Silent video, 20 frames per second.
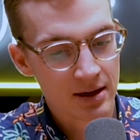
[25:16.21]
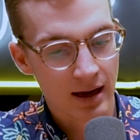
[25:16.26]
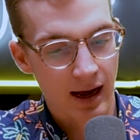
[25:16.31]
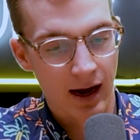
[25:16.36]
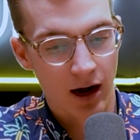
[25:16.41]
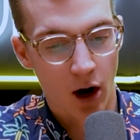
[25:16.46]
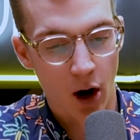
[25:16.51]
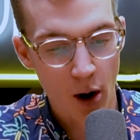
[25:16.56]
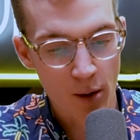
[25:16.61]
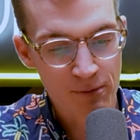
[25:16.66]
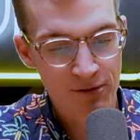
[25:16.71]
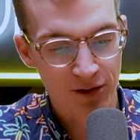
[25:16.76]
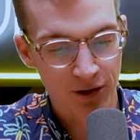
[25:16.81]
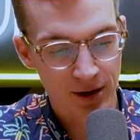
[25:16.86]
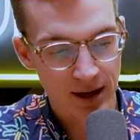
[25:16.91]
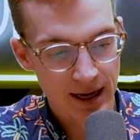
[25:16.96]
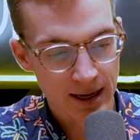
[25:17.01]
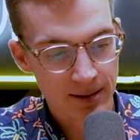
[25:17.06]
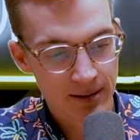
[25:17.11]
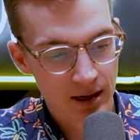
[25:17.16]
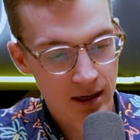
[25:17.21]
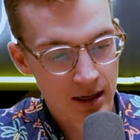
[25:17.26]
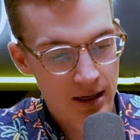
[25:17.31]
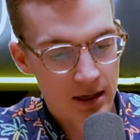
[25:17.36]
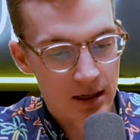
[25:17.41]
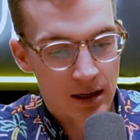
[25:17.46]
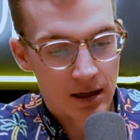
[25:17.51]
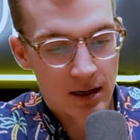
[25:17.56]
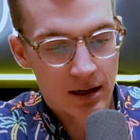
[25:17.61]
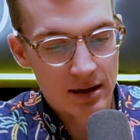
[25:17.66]
And hopefully,
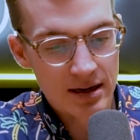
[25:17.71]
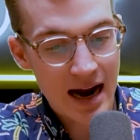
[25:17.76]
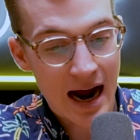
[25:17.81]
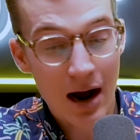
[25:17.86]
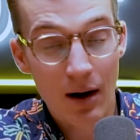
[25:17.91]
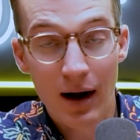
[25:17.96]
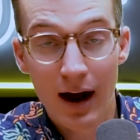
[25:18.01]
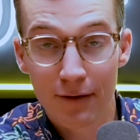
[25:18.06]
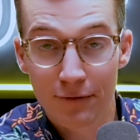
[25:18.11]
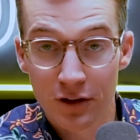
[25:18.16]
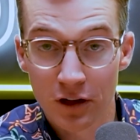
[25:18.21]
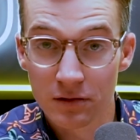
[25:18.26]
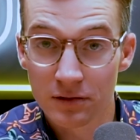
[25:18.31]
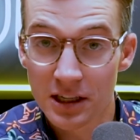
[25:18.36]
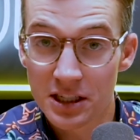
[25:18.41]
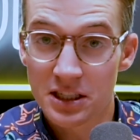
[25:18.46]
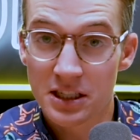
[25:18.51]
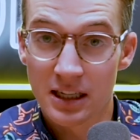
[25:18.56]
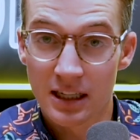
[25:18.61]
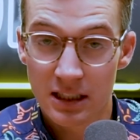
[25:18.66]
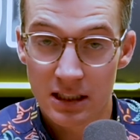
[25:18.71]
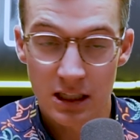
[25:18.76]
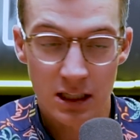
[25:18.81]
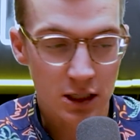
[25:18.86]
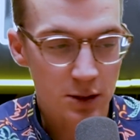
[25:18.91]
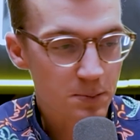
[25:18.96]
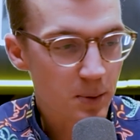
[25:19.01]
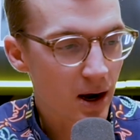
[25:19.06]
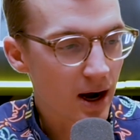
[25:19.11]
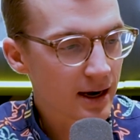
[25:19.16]
now after listening to
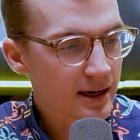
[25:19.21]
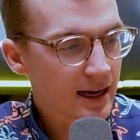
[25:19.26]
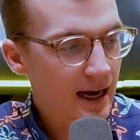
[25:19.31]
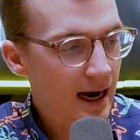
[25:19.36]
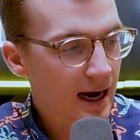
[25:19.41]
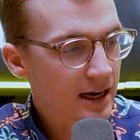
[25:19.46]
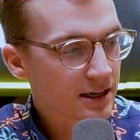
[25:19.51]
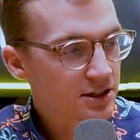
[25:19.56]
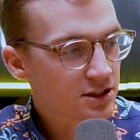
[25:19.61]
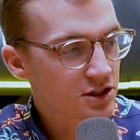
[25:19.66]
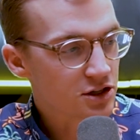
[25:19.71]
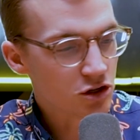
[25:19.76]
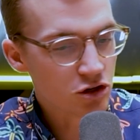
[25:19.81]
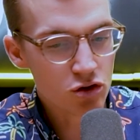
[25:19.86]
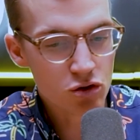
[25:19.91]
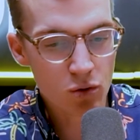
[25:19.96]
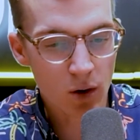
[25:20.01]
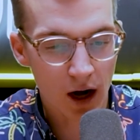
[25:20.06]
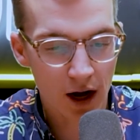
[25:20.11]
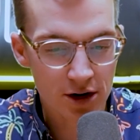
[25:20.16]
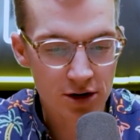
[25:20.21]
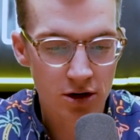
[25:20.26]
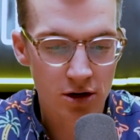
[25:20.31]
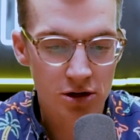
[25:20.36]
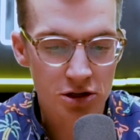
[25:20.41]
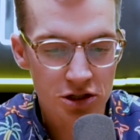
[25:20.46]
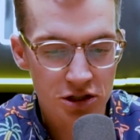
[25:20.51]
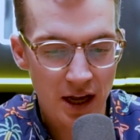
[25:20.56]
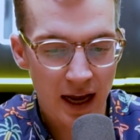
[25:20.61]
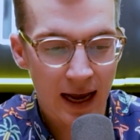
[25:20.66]
this podcast, you
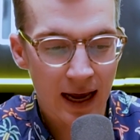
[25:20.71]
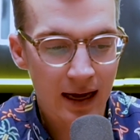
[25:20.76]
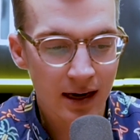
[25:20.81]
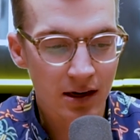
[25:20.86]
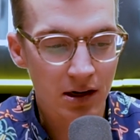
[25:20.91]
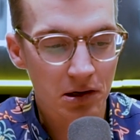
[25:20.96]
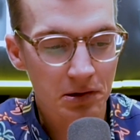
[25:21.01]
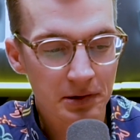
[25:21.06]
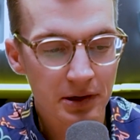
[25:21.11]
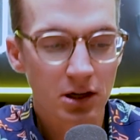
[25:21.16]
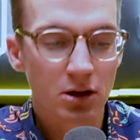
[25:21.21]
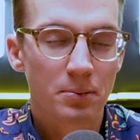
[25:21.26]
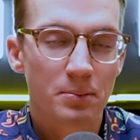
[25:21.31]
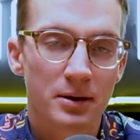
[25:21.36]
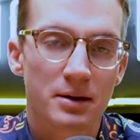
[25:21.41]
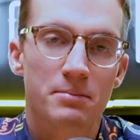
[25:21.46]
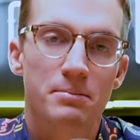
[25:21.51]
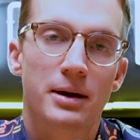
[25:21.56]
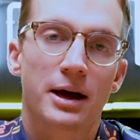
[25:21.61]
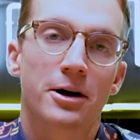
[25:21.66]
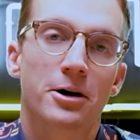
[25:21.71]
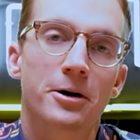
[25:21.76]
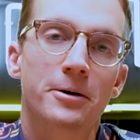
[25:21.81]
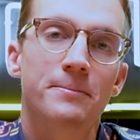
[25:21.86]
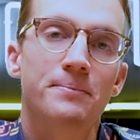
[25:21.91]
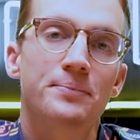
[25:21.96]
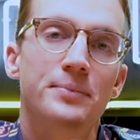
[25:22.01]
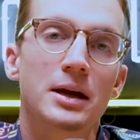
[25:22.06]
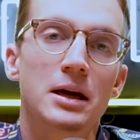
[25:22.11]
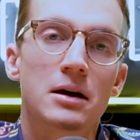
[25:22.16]
understand a little bit
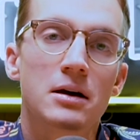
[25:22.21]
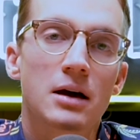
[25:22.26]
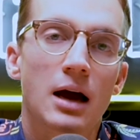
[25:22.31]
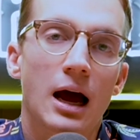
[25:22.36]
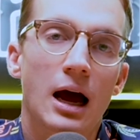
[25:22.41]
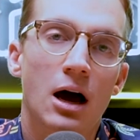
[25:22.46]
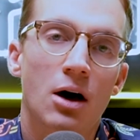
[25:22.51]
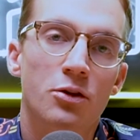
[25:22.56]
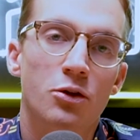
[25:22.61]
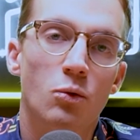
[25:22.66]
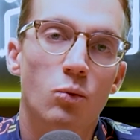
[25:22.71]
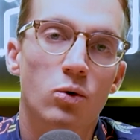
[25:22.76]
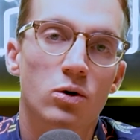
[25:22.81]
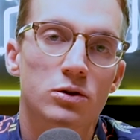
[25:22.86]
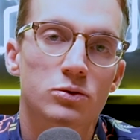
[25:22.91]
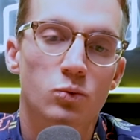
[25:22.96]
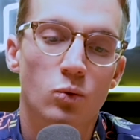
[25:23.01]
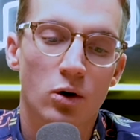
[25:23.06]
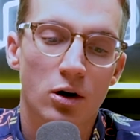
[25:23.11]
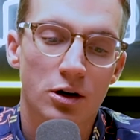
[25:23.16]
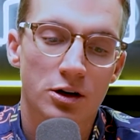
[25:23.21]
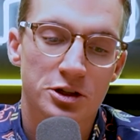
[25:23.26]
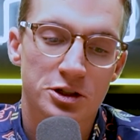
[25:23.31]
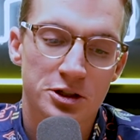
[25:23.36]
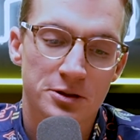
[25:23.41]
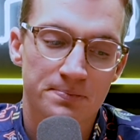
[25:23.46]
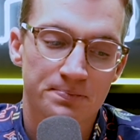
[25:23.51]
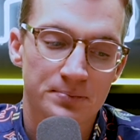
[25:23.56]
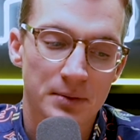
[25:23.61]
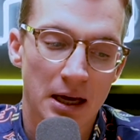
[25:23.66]
better how the world
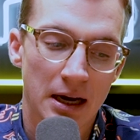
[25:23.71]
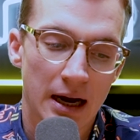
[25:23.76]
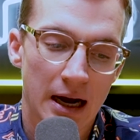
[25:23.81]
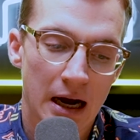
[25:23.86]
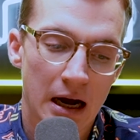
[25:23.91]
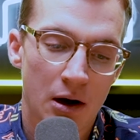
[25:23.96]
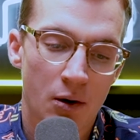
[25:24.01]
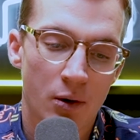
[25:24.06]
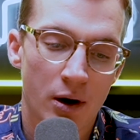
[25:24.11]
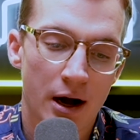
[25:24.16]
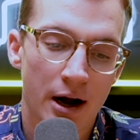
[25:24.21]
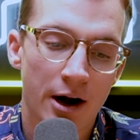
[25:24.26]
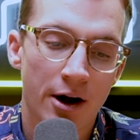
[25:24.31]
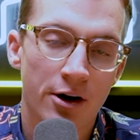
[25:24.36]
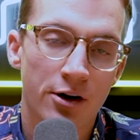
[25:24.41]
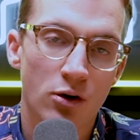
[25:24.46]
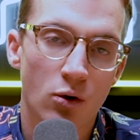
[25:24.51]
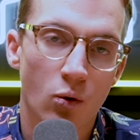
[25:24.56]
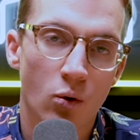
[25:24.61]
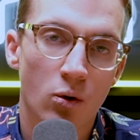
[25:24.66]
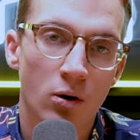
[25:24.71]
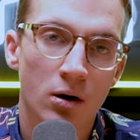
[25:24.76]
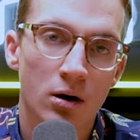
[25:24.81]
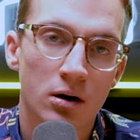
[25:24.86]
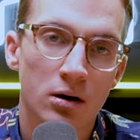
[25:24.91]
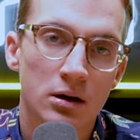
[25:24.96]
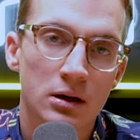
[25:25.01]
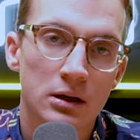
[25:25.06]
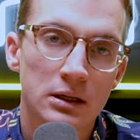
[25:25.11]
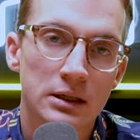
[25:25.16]
works and how iron
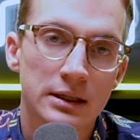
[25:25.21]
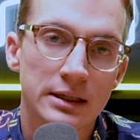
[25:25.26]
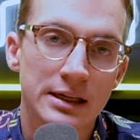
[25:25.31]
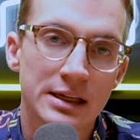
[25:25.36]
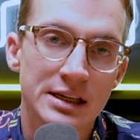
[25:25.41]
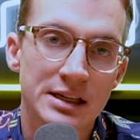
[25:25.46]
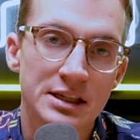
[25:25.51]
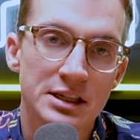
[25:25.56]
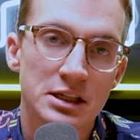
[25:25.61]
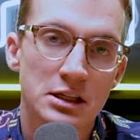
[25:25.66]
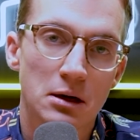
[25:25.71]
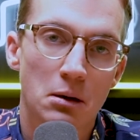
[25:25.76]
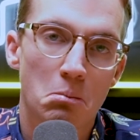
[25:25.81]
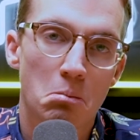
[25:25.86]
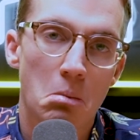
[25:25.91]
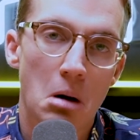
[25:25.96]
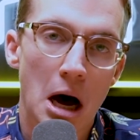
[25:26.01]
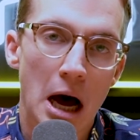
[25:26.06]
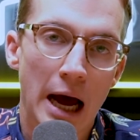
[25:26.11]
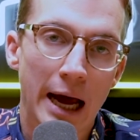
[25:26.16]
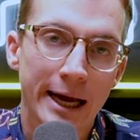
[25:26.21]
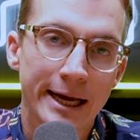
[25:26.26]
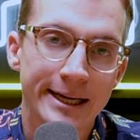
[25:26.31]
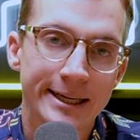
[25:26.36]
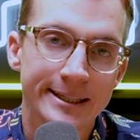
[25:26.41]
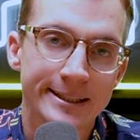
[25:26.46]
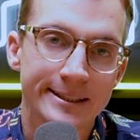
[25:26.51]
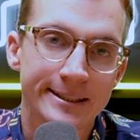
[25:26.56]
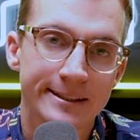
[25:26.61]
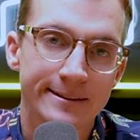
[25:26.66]
ore is
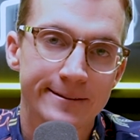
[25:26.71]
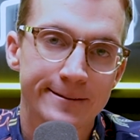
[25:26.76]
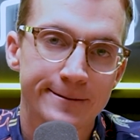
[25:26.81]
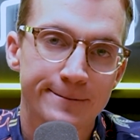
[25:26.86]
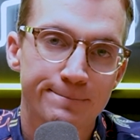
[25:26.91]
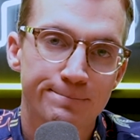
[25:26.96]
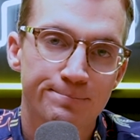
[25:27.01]
mined.